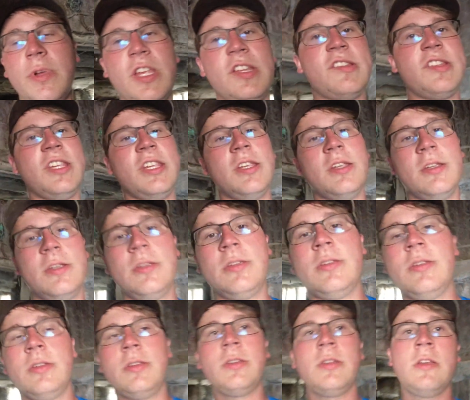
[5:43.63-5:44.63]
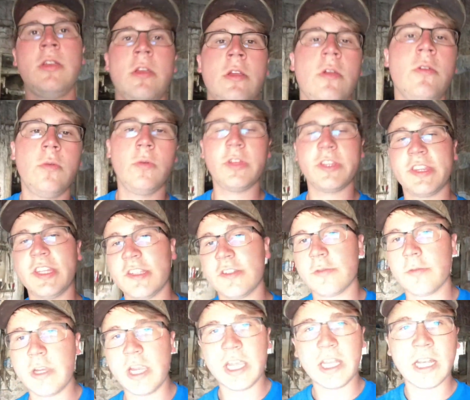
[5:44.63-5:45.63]
busy with
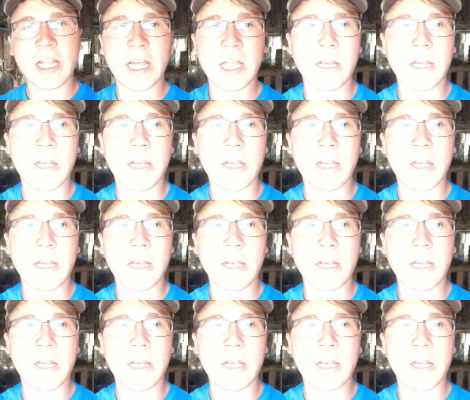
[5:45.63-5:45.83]
this rain